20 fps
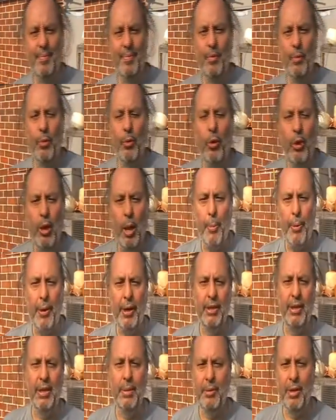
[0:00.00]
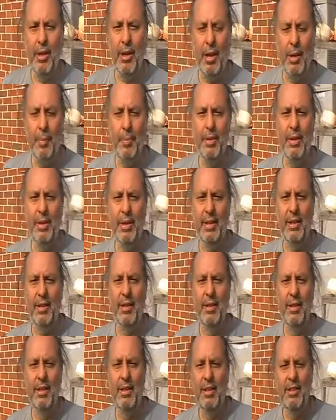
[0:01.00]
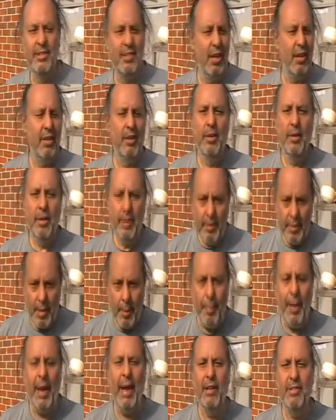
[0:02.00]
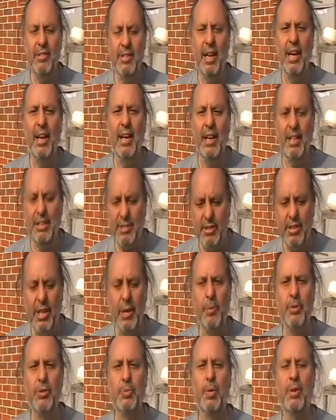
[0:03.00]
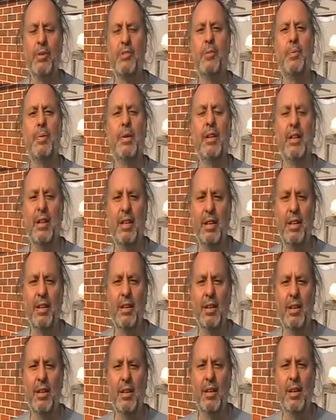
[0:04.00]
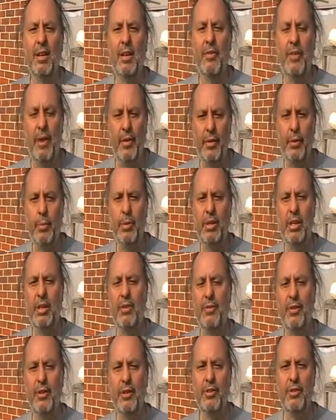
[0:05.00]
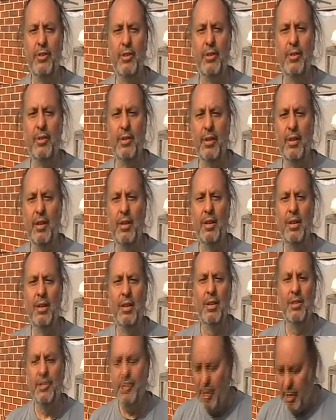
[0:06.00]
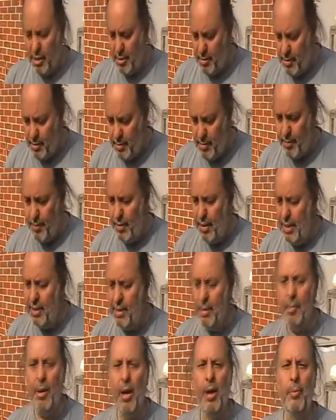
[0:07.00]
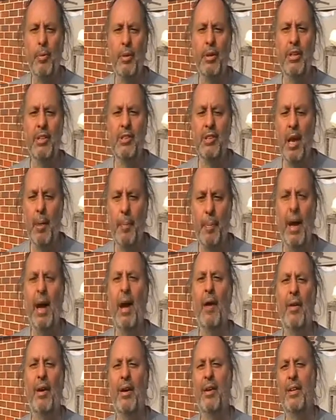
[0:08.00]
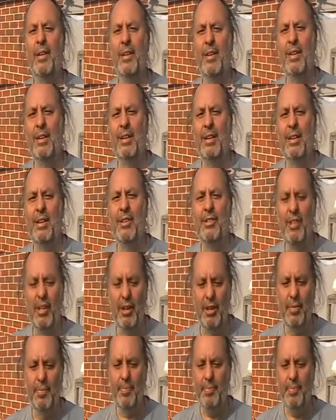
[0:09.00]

We're all operating under limited liability. So the power's in our hands to take responsibility for everything we think, feel and do. So in the moment is our power. So